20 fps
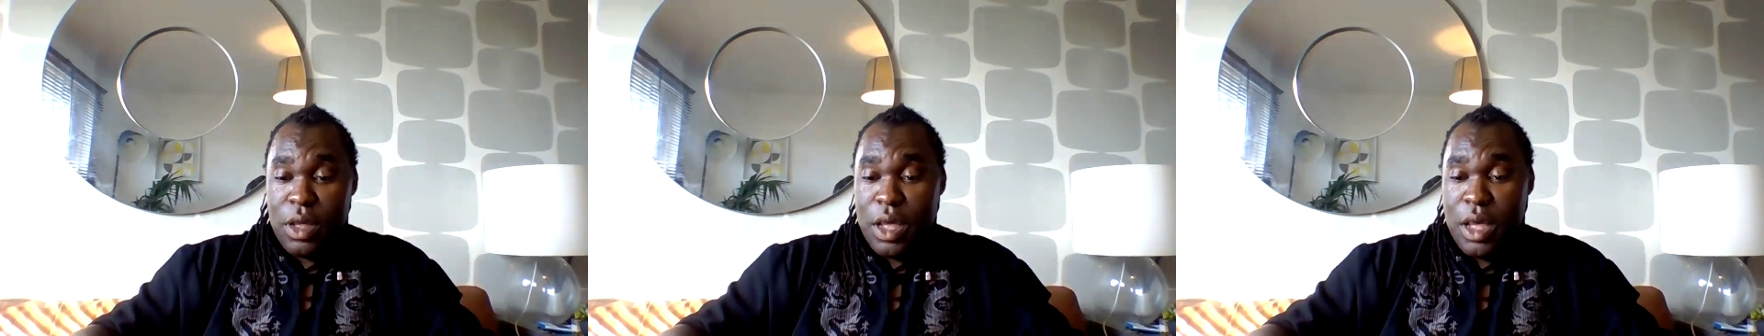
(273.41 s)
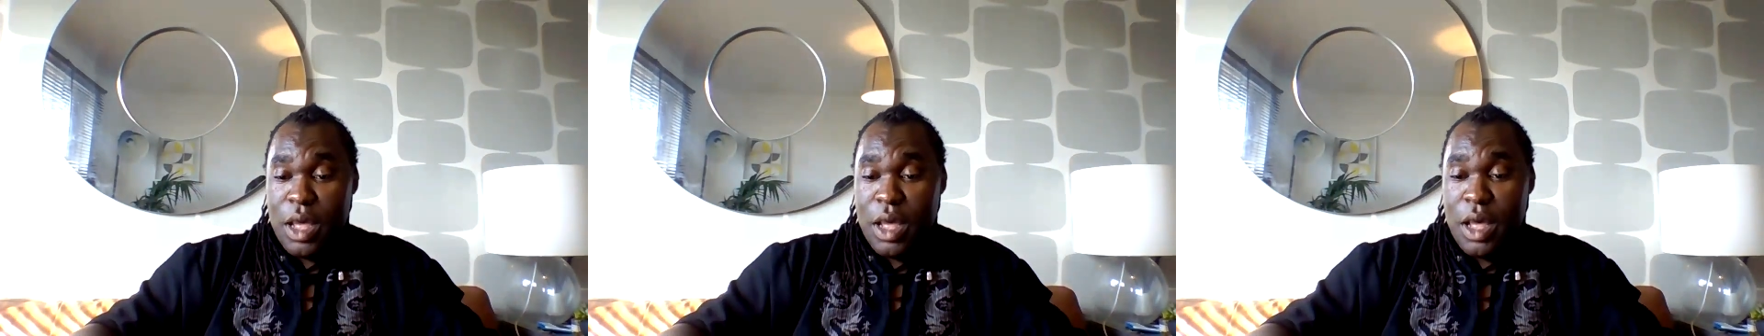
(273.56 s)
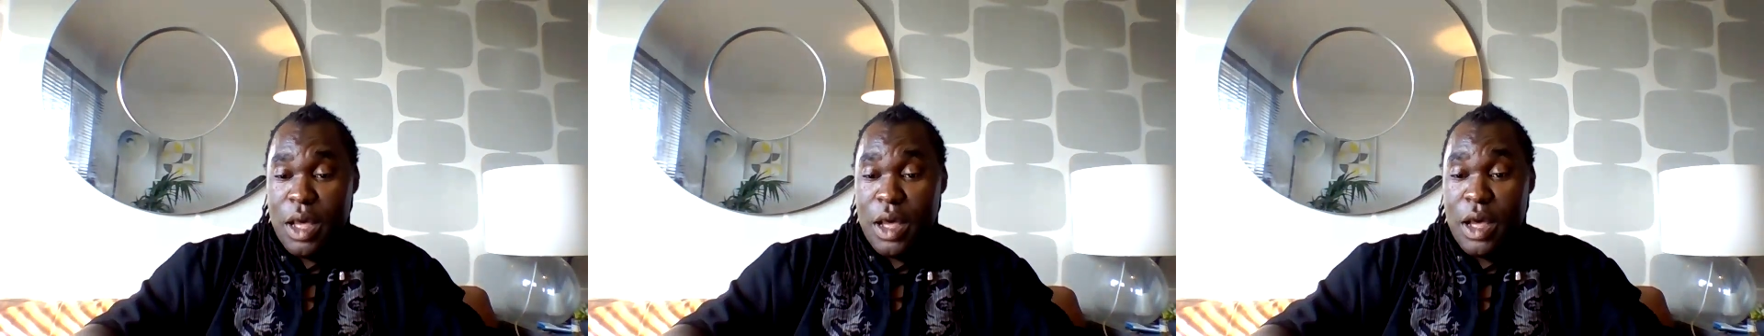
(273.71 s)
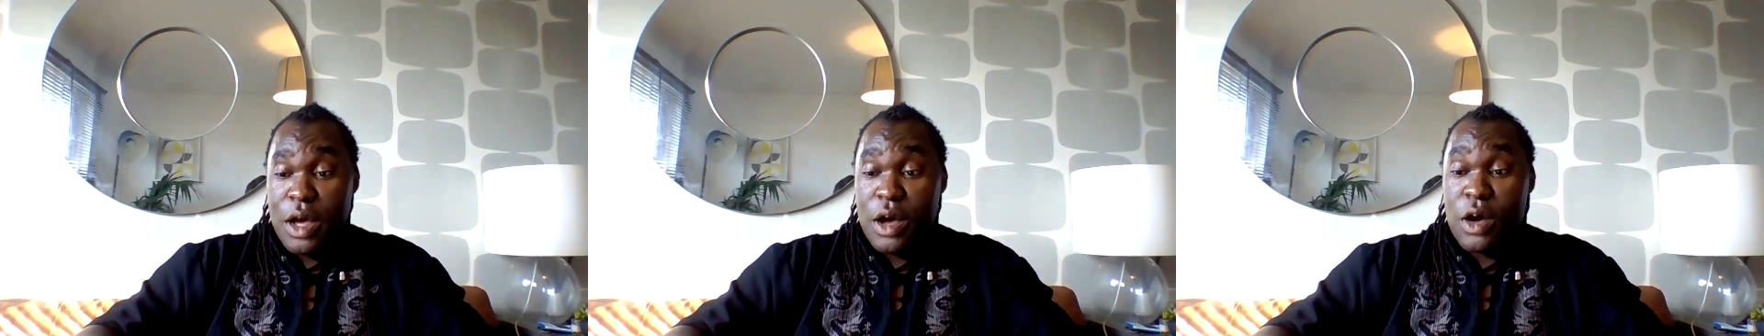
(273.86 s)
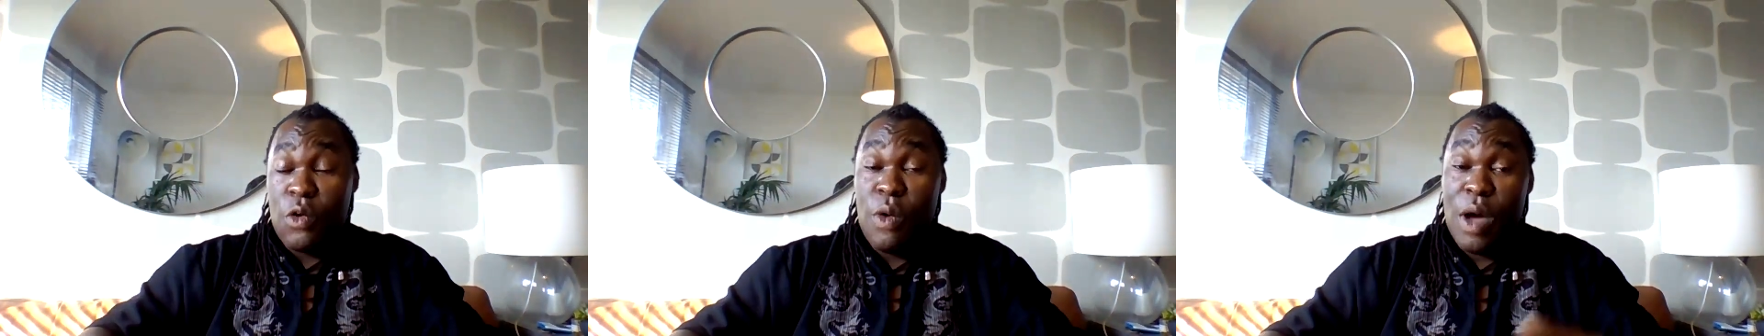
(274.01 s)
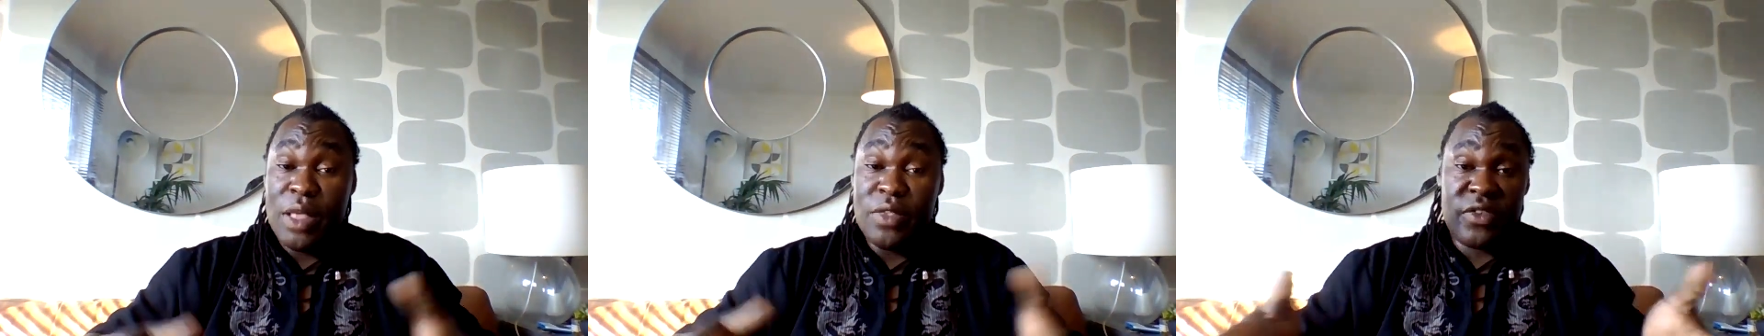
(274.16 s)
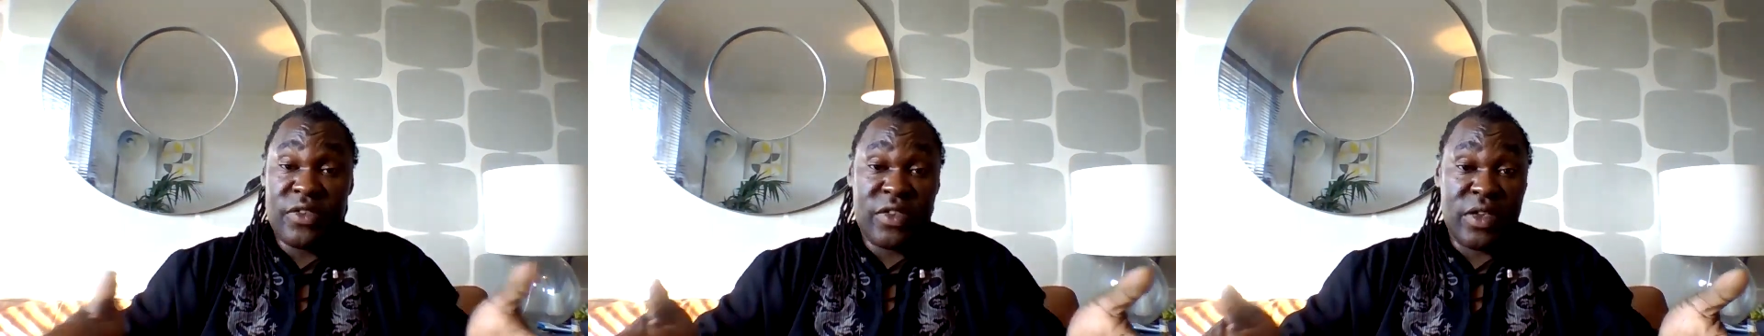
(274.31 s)

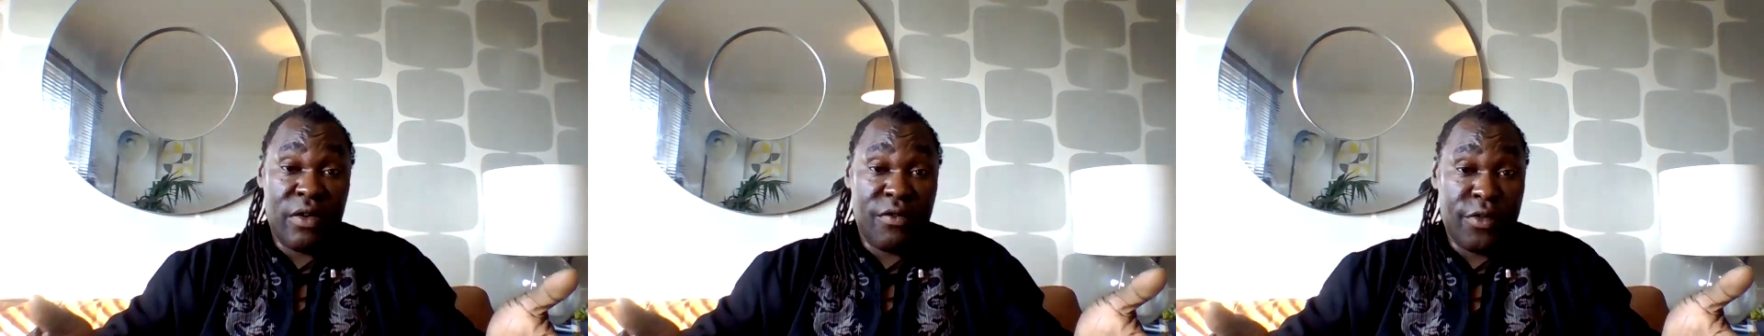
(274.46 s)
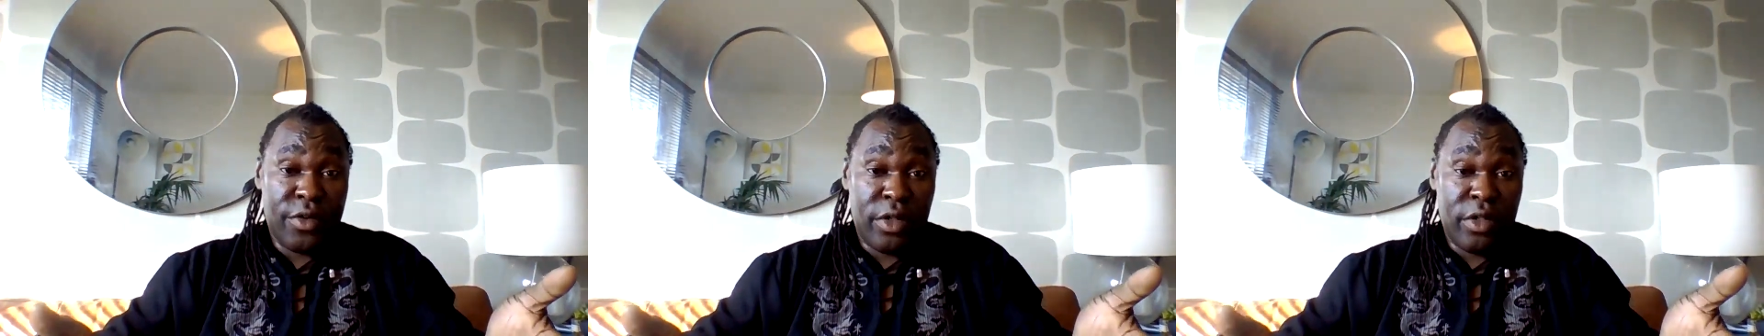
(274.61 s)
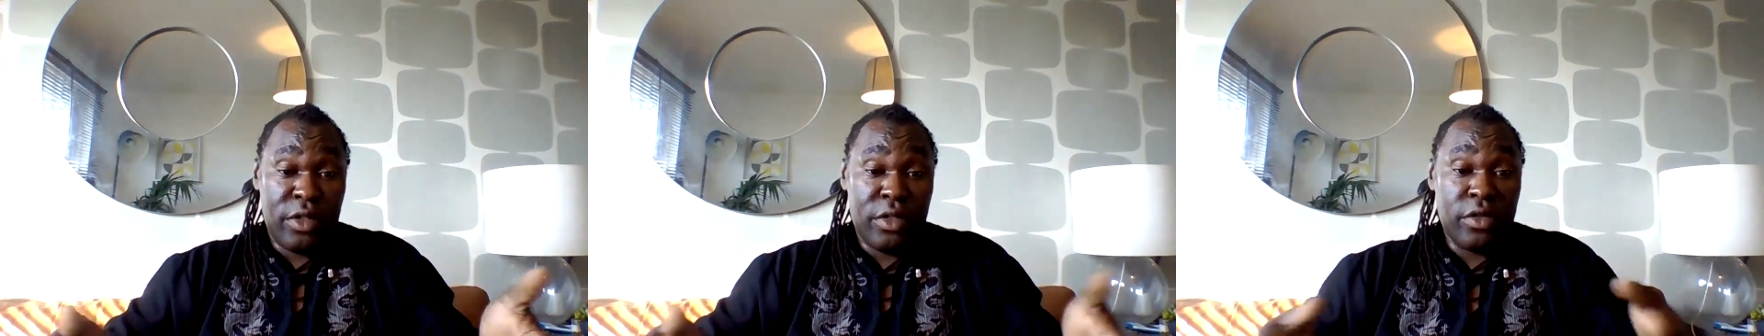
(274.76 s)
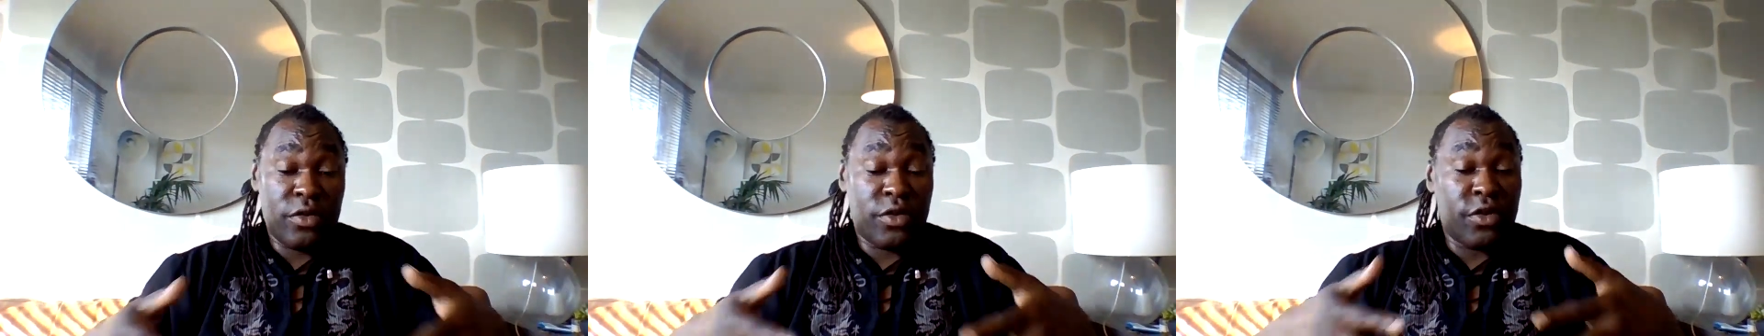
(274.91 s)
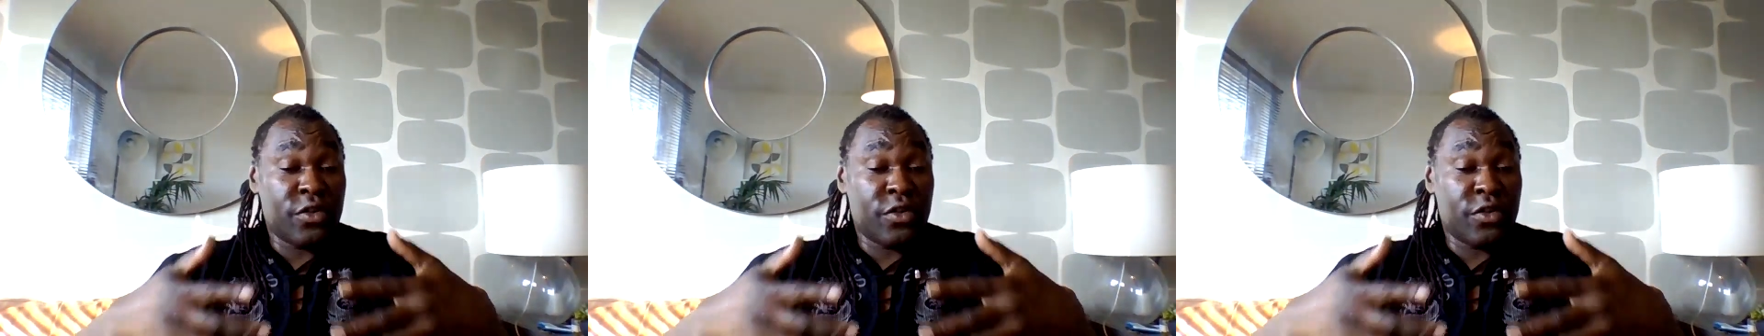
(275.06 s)
quite civil.